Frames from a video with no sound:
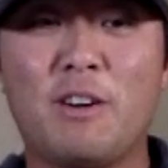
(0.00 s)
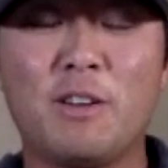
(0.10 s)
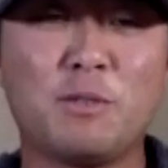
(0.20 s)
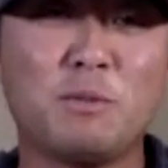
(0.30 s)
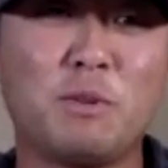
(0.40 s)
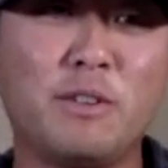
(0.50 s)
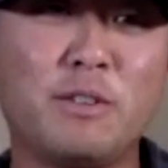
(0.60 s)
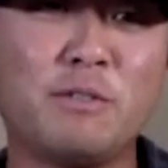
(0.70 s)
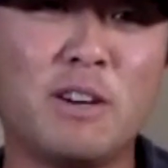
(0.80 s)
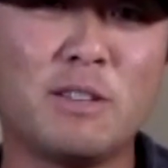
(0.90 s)
through what
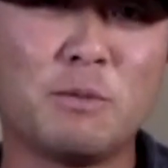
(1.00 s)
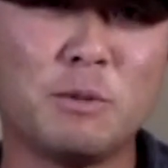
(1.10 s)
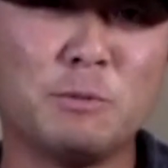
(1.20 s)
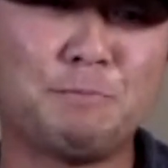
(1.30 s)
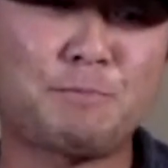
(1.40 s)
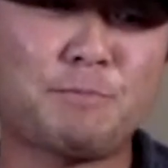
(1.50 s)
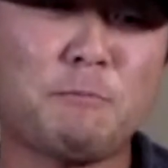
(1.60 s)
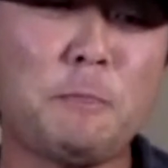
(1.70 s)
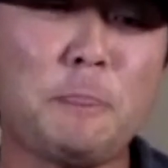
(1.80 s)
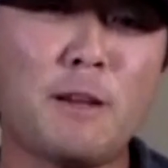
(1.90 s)
you've gone through,
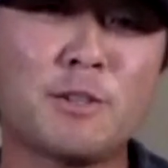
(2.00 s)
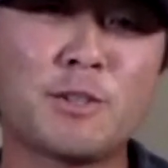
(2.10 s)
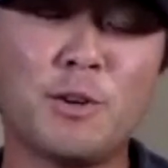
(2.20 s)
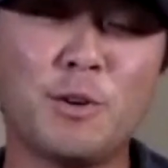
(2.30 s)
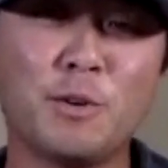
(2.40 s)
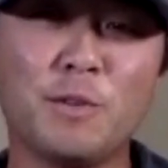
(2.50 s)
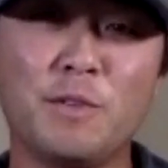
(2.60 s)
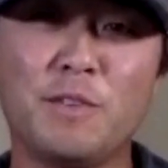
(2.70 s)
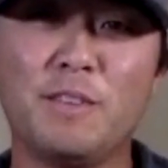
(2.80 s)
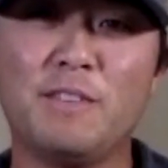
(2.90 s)
so
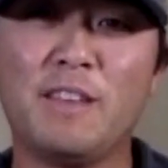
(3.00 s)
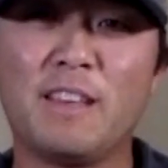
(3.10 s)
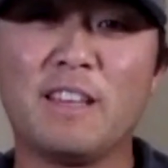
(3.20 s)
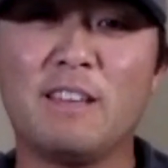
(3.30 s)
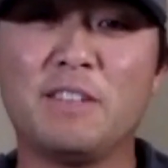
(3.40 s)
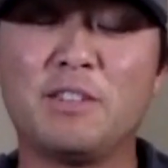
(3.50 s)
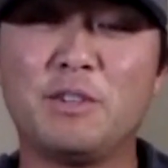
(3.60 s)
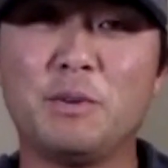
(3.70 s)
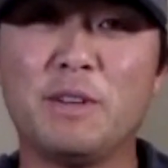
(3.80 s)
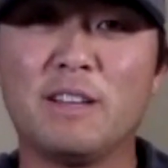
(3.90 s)
they can give it
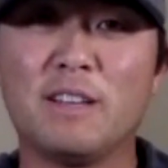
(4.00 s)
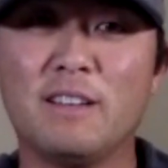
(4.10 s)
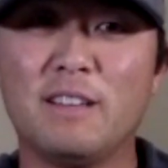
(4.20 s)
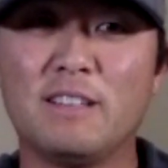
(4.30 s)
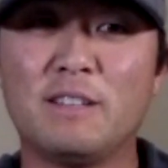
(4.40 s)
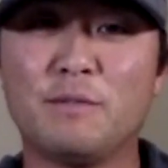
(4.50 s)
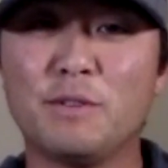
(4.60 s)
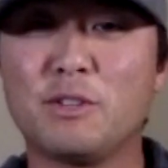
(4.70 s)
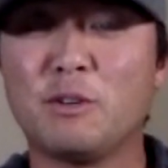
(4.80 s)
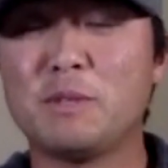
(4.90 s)
to you in a
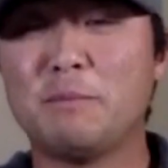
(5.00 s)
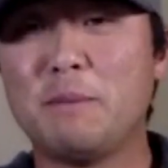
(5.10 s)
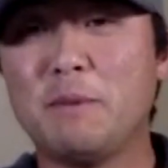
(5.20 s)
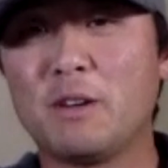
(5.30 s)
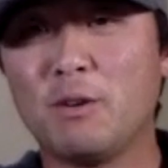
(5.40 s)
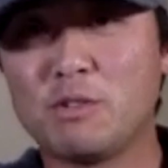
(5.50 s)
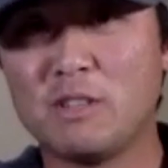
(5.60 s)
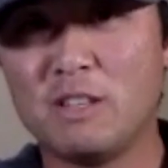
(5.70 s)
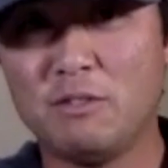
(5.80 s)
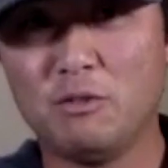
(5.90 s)
different terms that maybe a coach
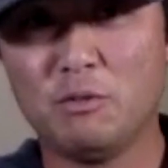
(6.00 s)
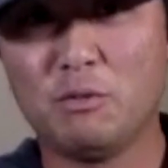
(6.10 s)
can give you,